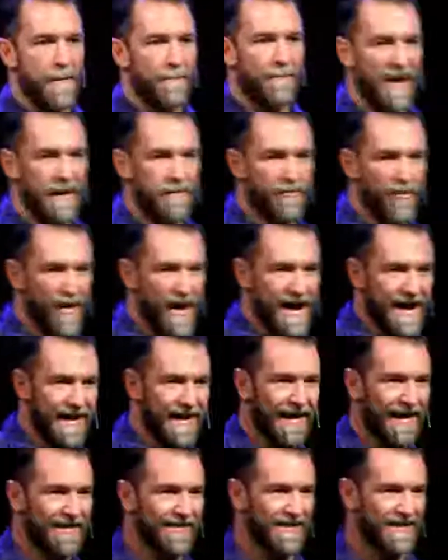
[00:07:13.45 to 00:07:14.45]
By
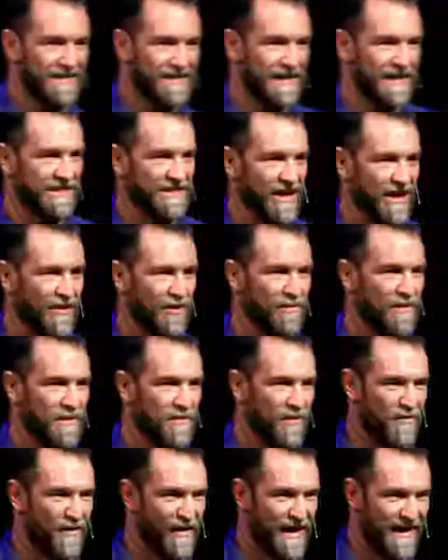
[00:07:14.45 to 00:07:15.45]
praying and listening to other
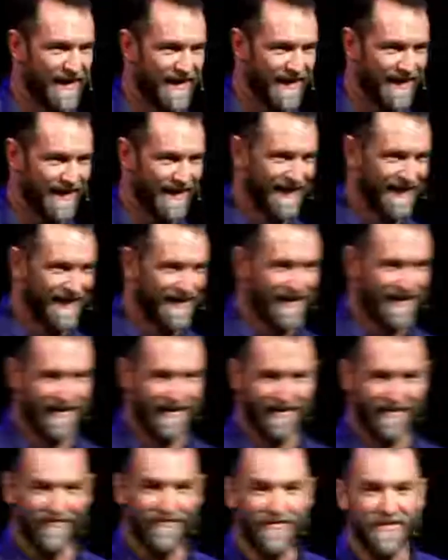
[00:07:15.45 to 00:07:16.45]
people pray.
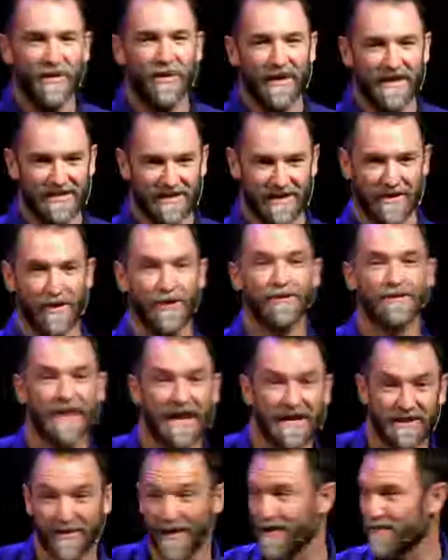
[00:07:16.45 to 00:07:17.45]
Question: who
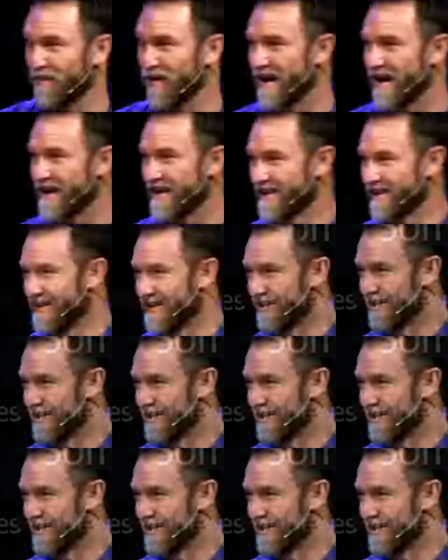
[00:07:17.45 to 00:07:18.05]
taught you how to pray?